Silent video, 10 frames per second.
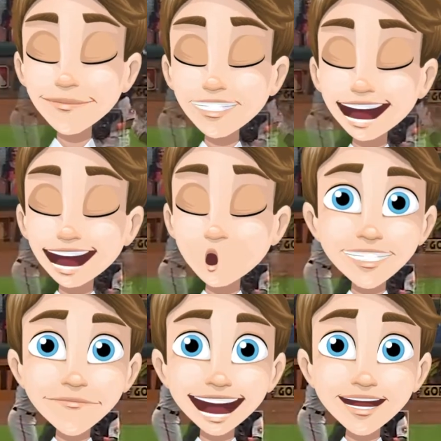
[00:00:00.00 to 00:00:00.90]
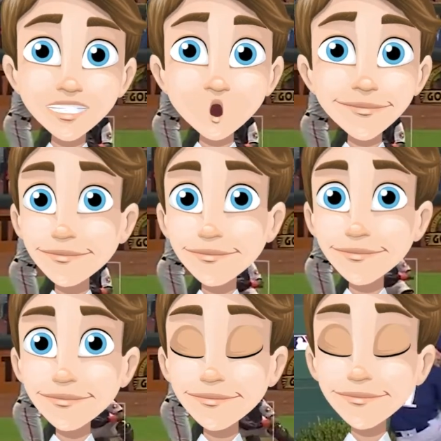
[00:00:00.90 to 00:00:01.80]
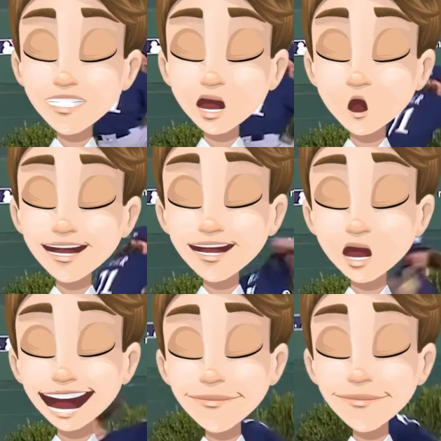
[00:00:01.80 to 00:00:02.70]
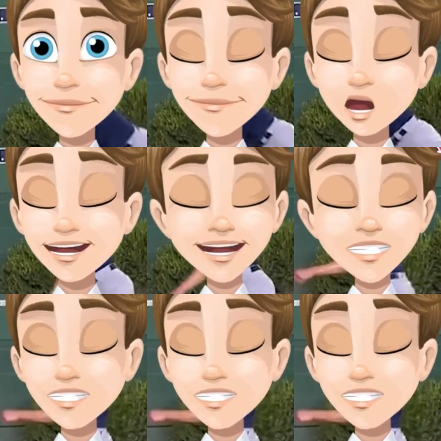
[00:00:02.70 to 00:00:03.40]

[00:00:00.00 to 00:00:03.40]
like they would like it to. Now, he is a World